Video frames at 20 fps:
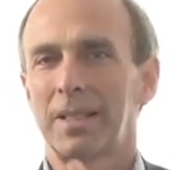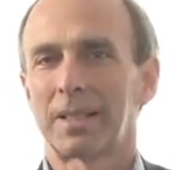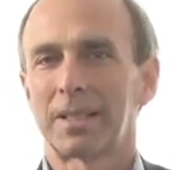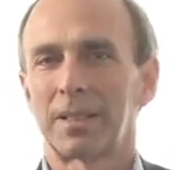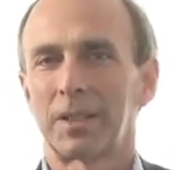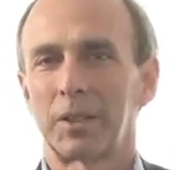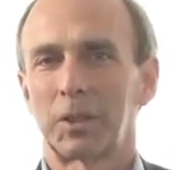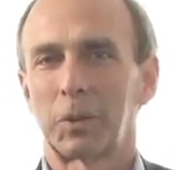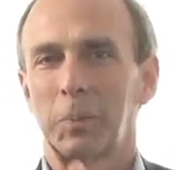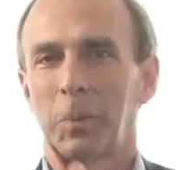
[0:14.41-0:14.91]

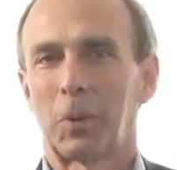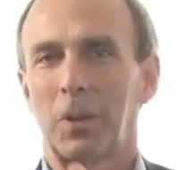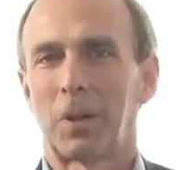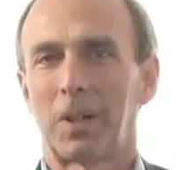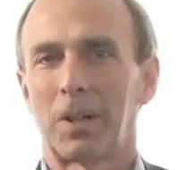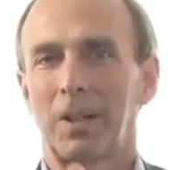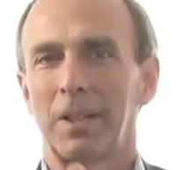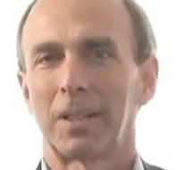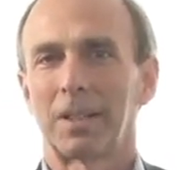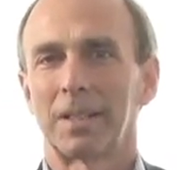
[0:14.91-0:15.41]
It's a
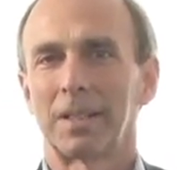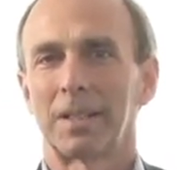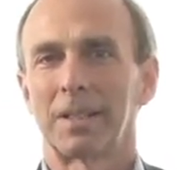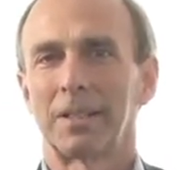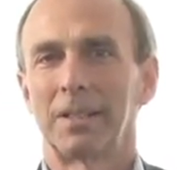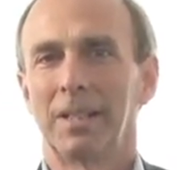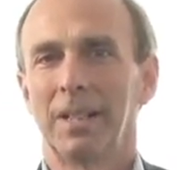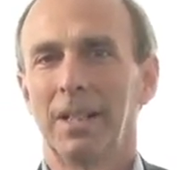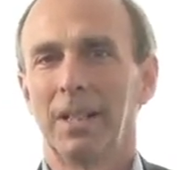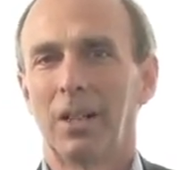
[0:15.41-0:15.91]
small
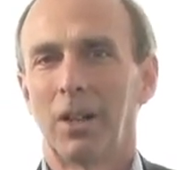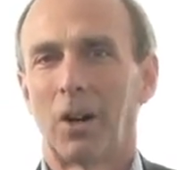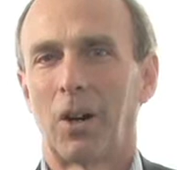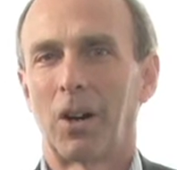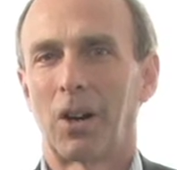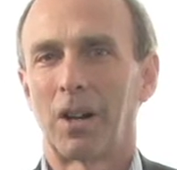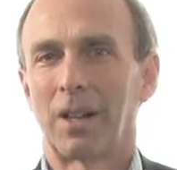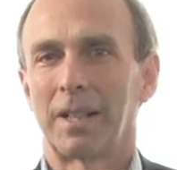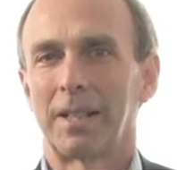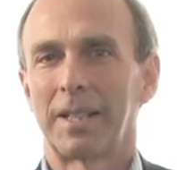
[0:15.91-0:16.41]
uh,
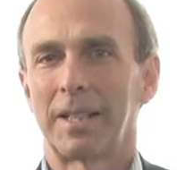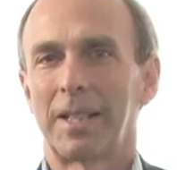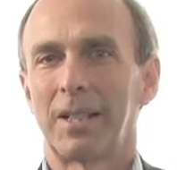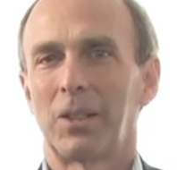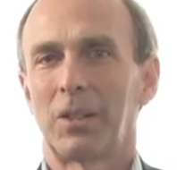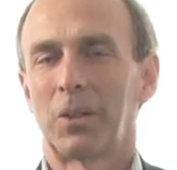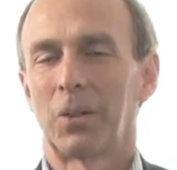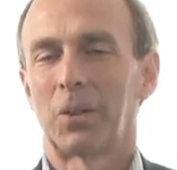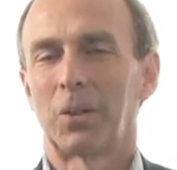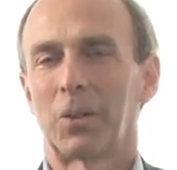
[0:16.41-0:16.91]

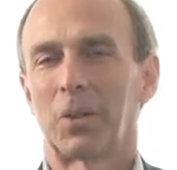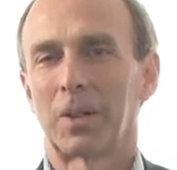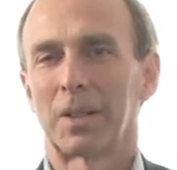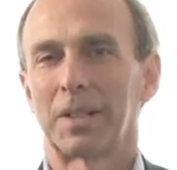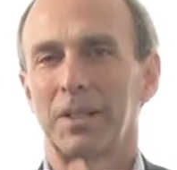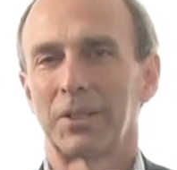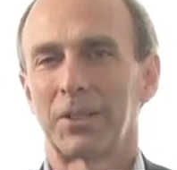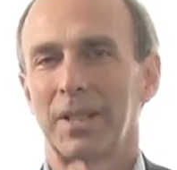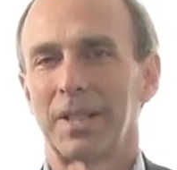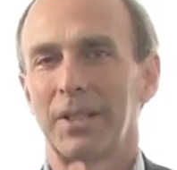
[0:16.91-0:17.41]
R&D
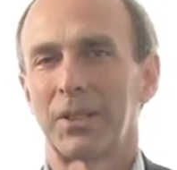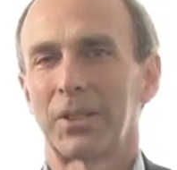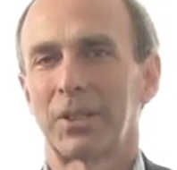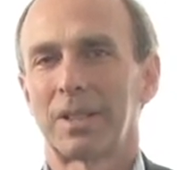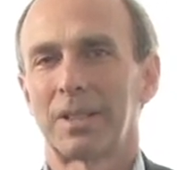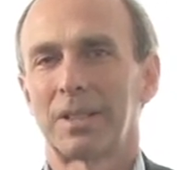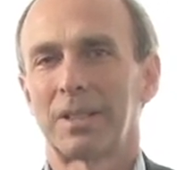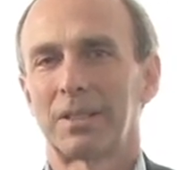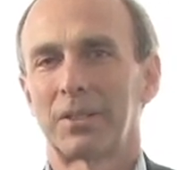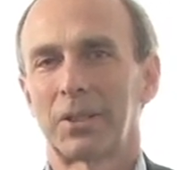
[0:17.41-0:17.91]

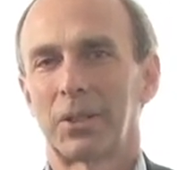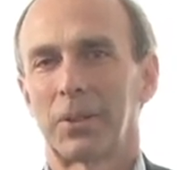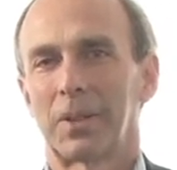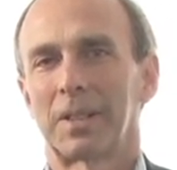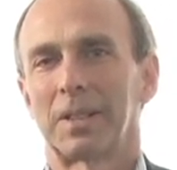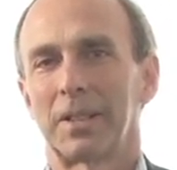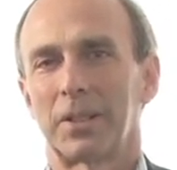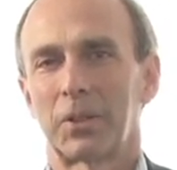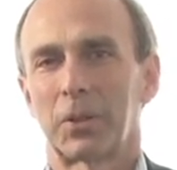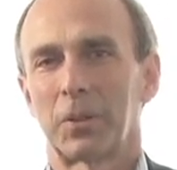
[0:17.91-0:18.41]
organization
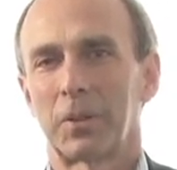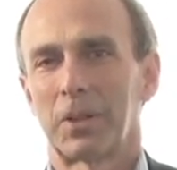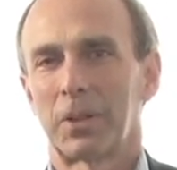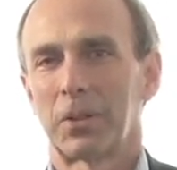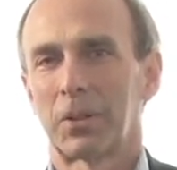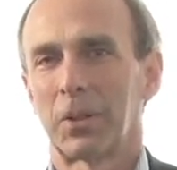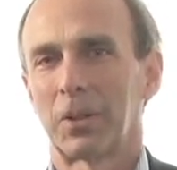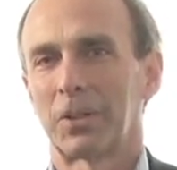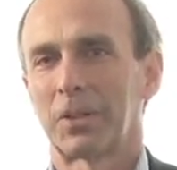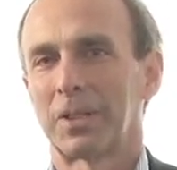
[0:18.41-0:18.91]
doing laser
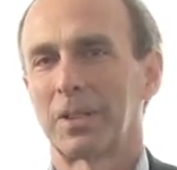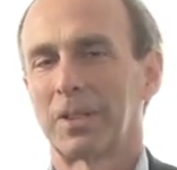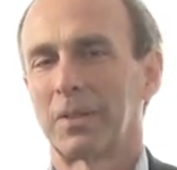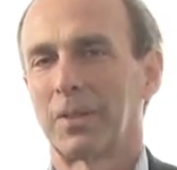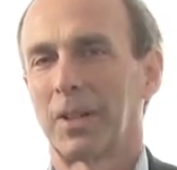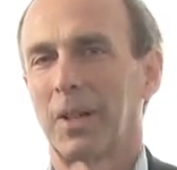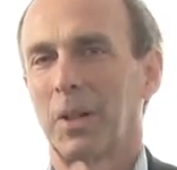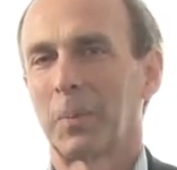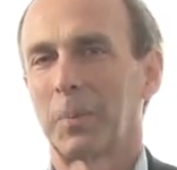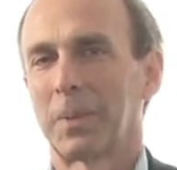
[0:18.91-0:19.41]
research and
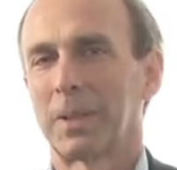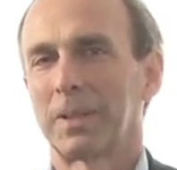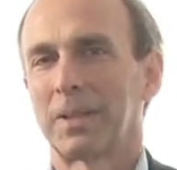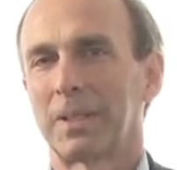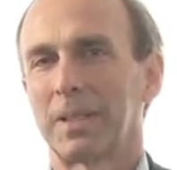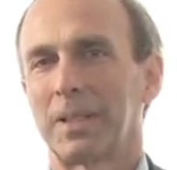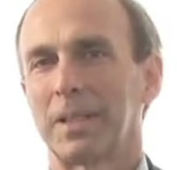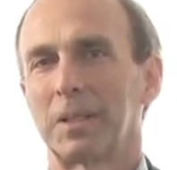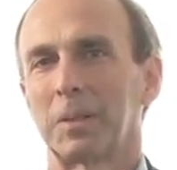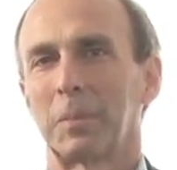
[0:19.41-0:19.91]
development
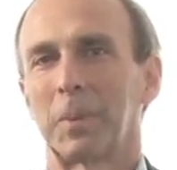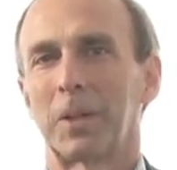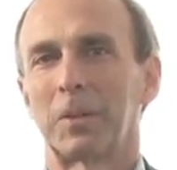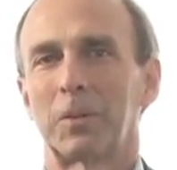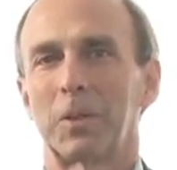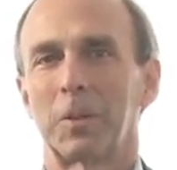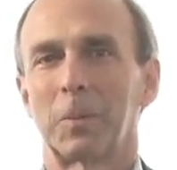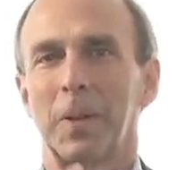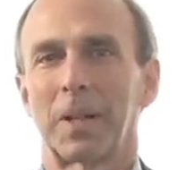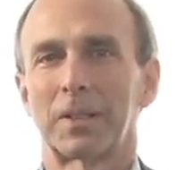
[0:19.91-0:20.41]
in
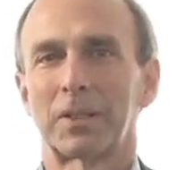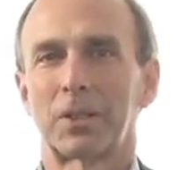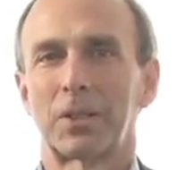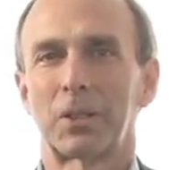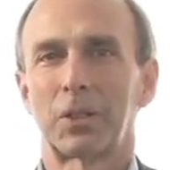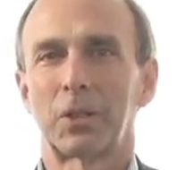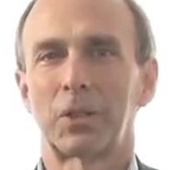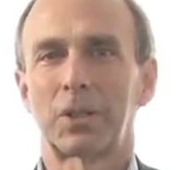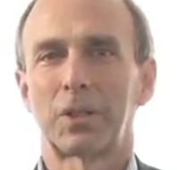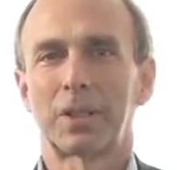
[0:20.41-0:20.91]
Bedford,
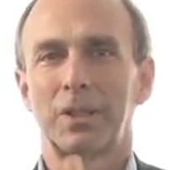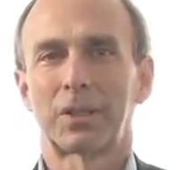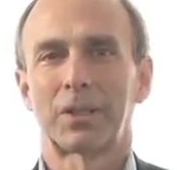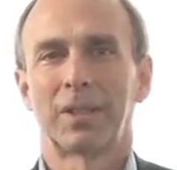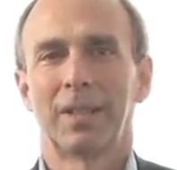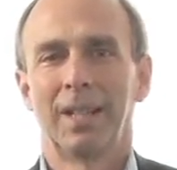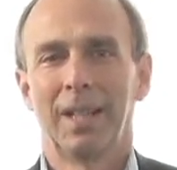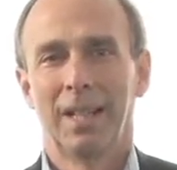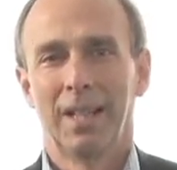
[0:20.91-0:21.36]
Massachusetts.